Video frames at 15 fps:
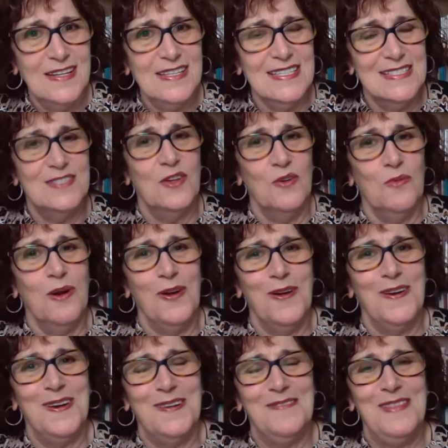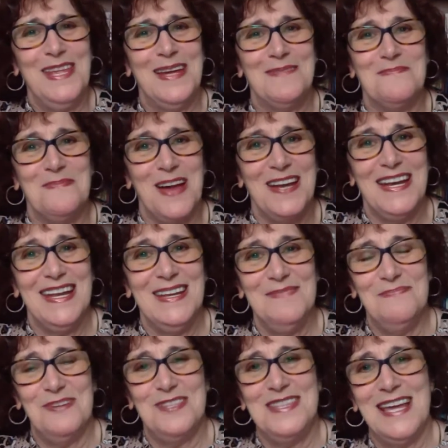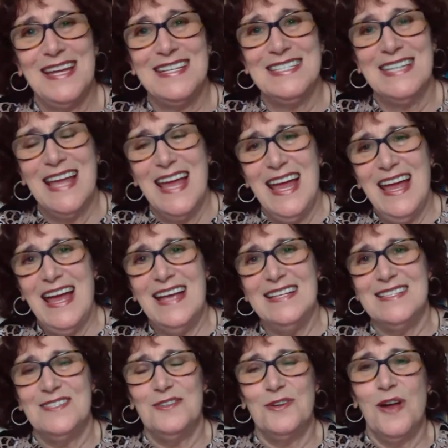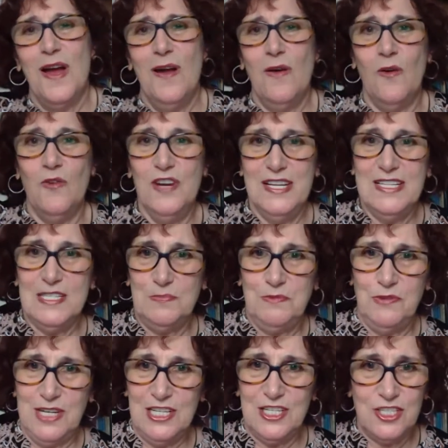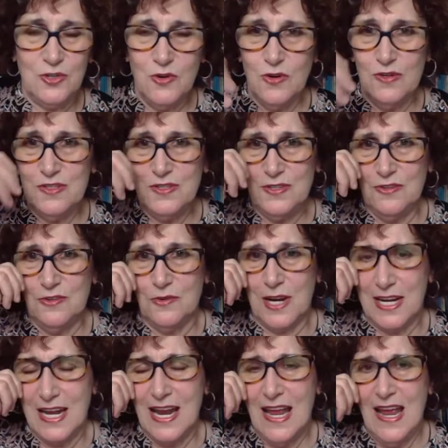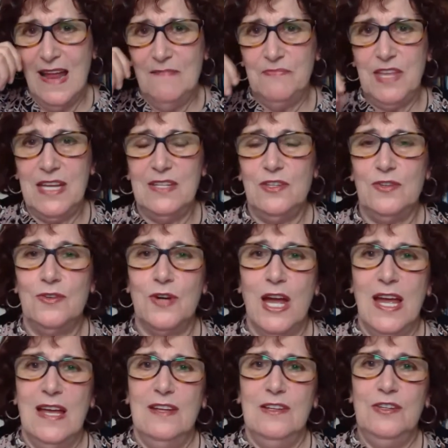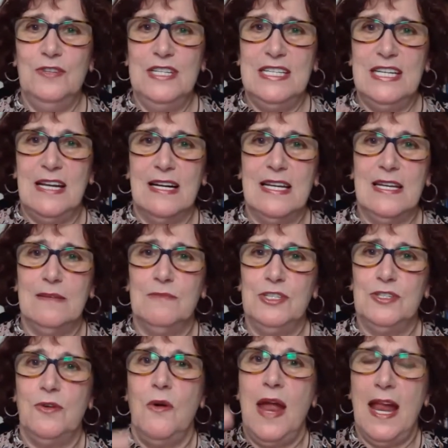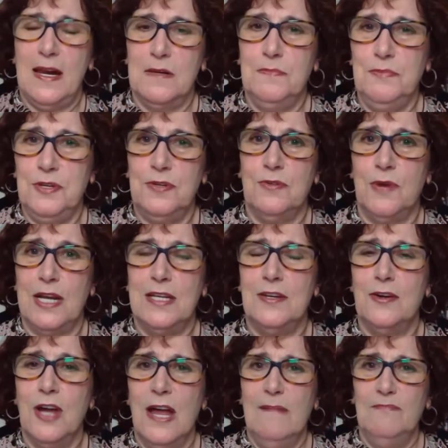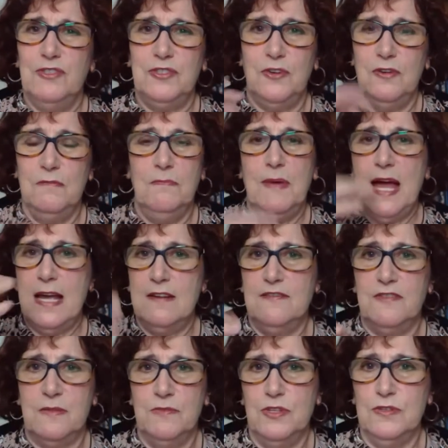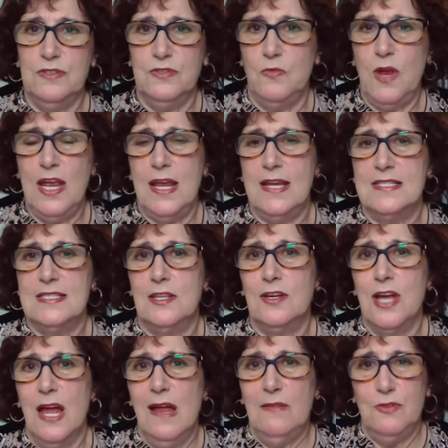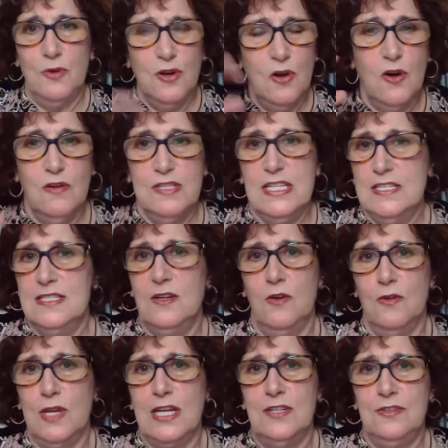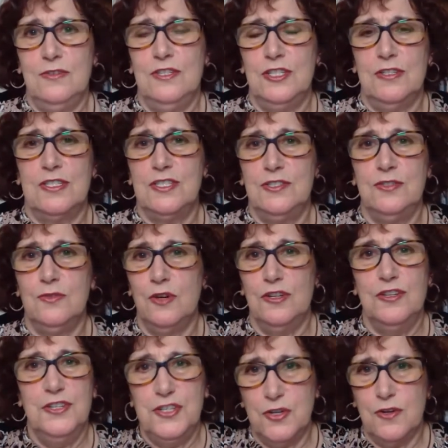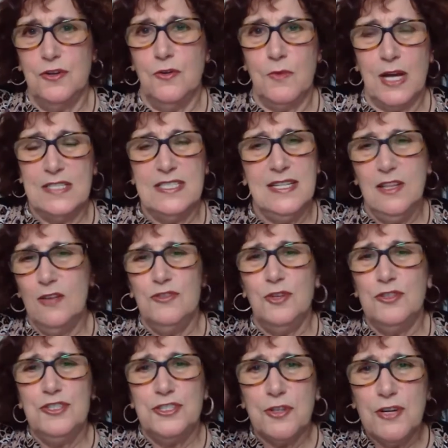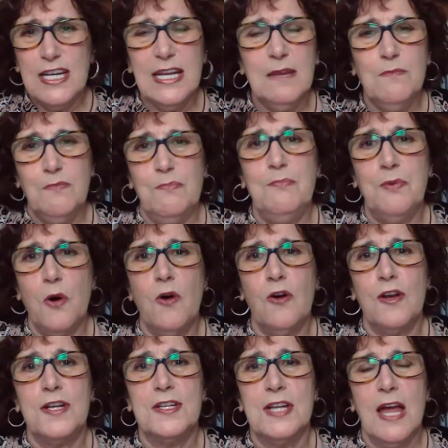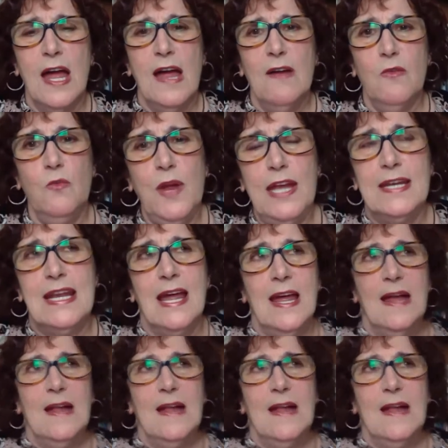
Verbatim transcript: is the word of their money, but that as the Holy Spirit shows you and, and you you tell him to help you and you turn back from those ways, the, the Lord is going to just do a turnaround. See, the, the turning point when